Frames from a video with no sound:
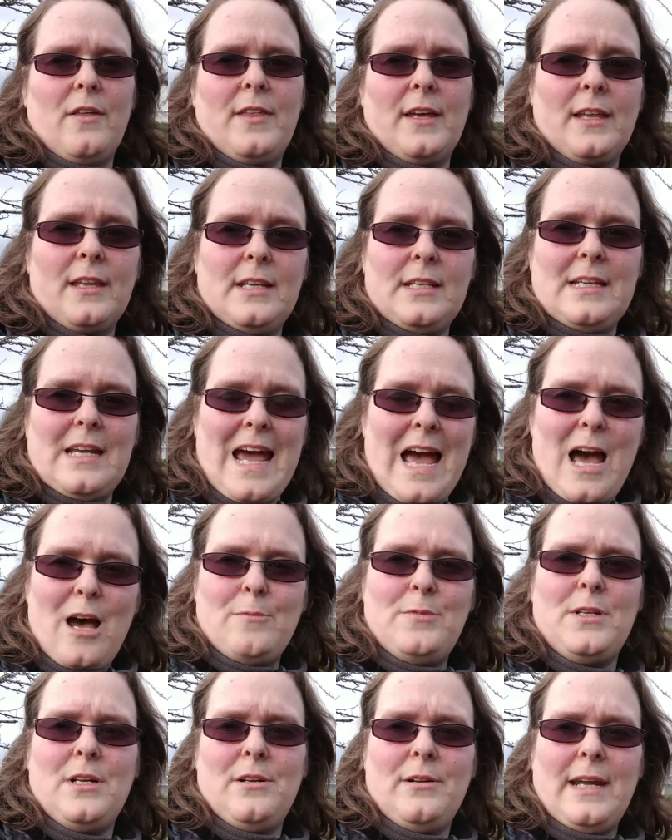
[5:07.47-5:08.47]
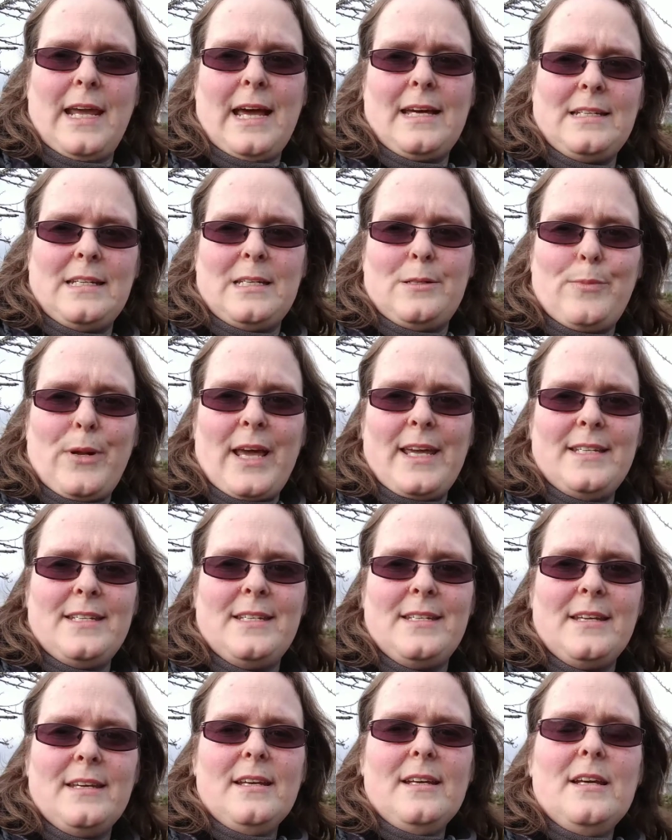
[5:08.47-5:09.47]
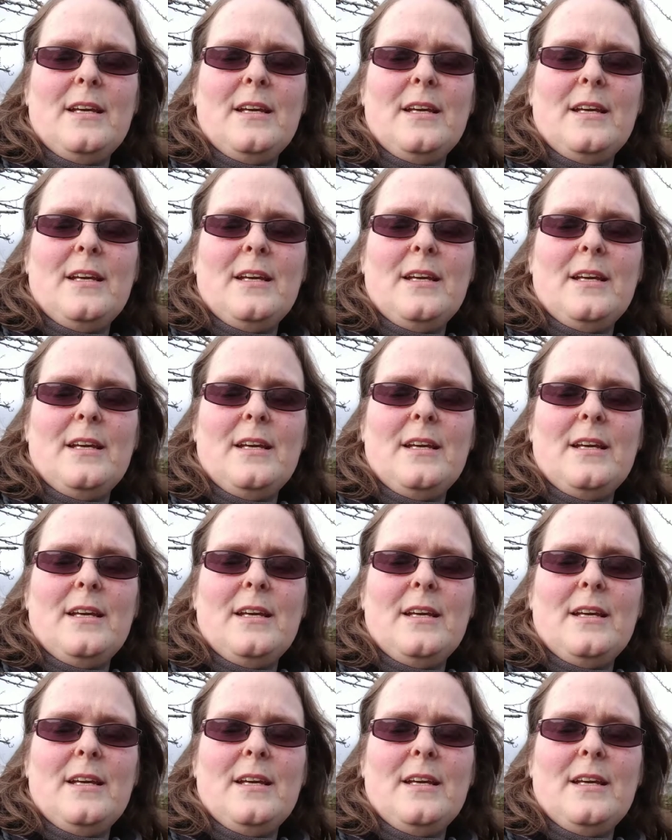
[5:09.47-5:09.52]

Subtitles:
I think that it absolutely has its place,